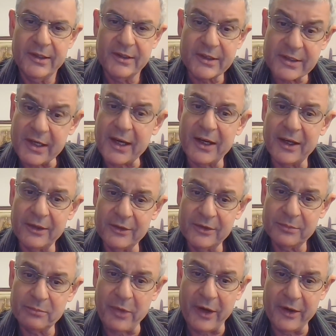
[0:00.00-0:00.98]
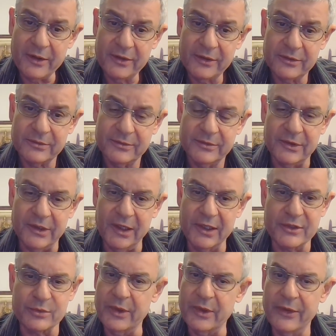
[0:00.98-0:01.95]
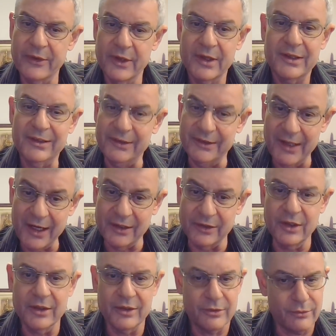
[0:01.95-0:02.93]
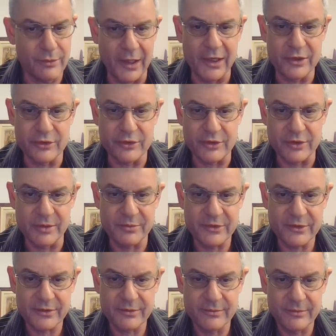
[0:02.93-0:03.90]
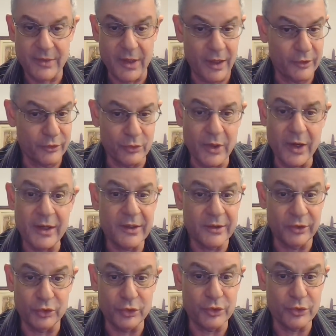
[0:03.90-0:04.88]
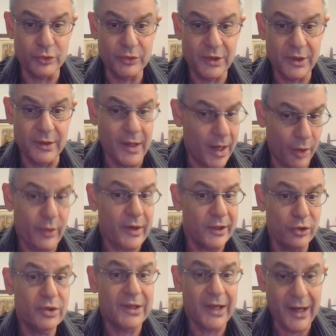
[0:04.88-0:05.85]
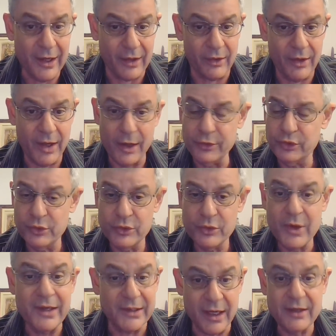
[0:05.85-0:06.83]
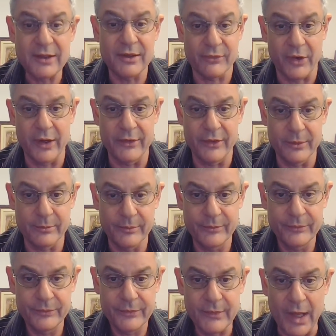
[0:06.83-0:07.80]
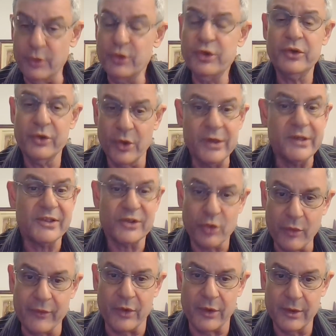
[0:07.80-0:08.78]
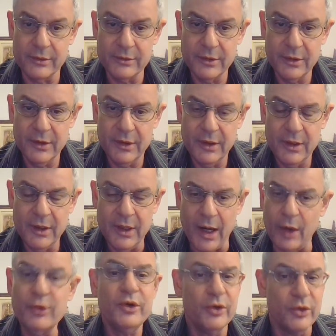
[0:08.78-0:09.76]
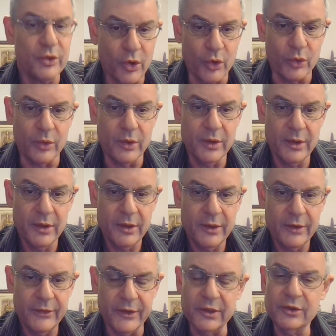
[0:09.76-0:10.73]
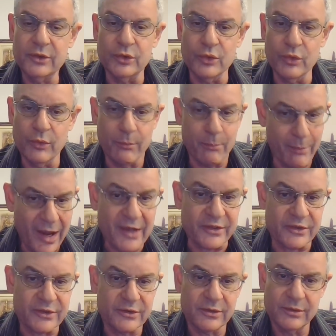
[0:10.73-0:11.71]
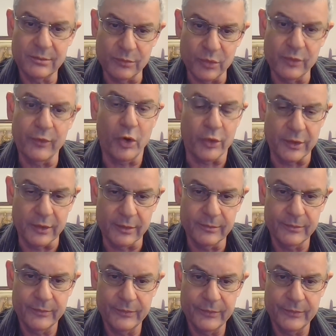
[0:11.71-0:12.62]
The second part deals with dead relationships. How can you tell? How do you identify them? How do you know it's over? How do you know that you must move on?